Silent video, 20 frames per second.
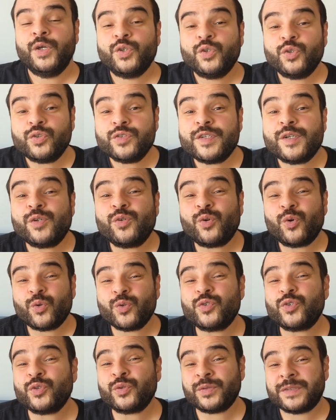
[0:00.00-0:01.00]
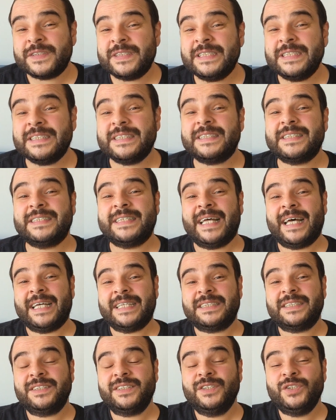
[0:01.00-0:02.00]
there's also things
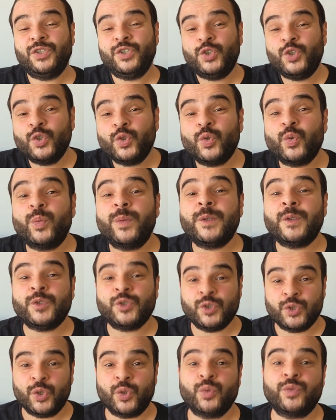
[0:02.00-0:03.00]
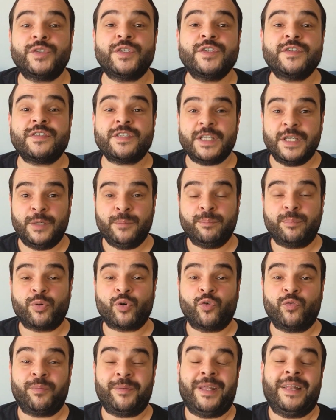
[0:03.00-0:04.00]
that you will notice
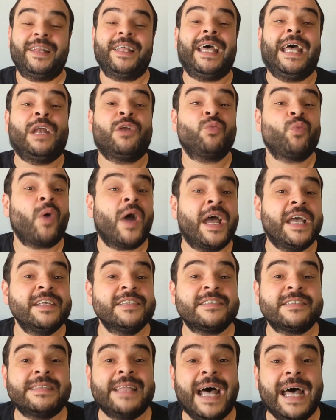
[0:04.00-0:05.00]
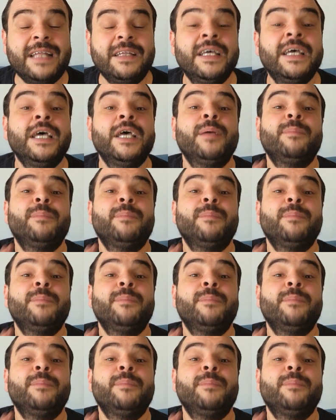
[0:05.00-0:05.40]
improvement and why is that